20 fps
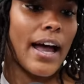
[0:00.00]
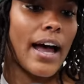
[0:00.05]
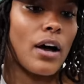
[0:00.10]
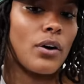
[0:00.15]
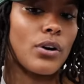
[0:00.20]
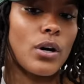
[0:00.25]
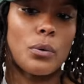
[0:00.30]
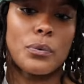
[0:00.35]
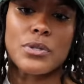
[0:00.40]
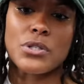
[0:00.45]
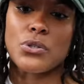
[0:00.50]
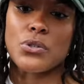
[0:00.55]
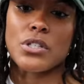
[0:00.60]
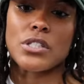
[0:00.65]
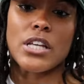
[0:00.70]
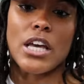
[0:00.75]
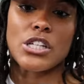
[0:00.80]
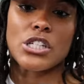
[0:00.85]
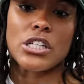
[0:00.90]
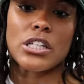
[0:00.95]
I'll go into a
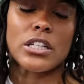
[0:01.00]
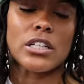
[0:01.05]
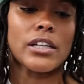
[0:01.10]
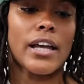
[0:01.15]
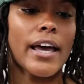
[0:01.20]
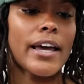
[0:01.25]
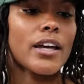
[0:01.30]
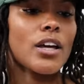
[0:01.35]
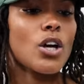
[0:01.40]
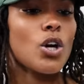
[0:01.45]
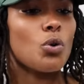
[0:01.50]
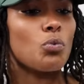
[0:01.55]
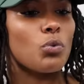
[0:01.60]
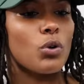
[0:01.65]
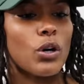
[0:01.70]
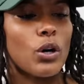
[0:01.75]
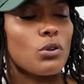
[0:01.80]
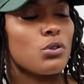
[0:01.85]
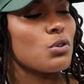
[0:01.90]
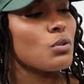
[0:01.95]
session and like, we'll
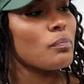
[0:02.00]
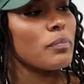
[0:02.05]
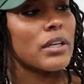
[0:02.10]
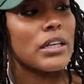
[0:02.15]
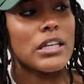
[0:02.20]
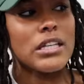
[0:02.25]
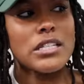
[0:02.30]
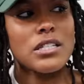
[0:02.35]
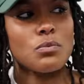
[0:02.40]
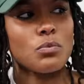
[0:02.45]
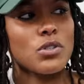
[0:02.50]
go through beats.